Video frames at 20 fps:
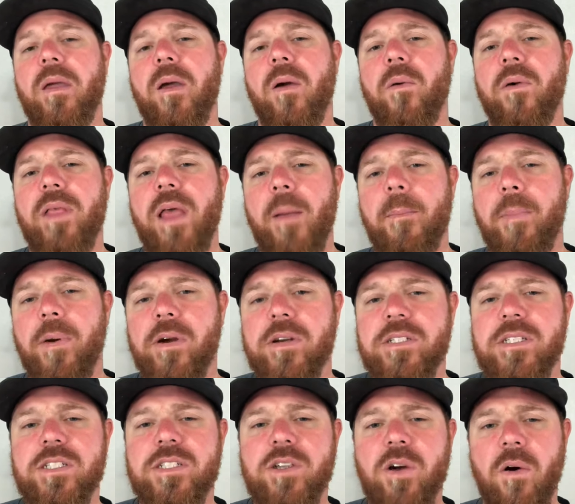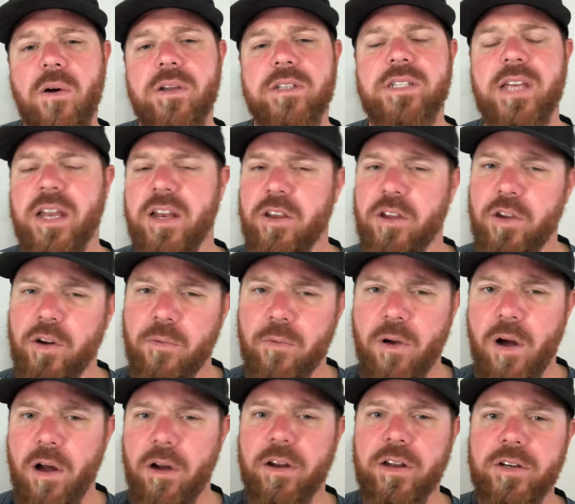where that person's going saying, you're
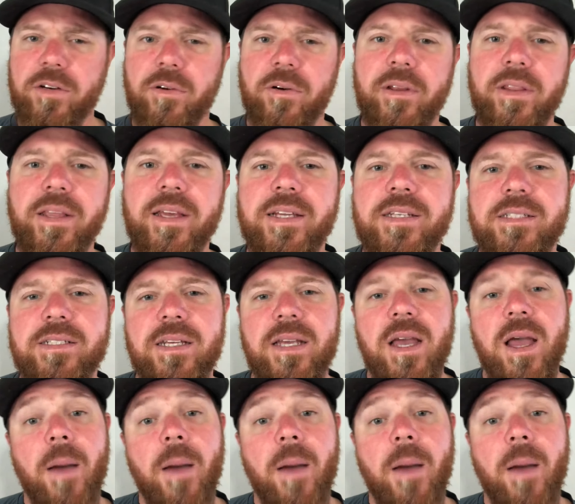wrong in doing this.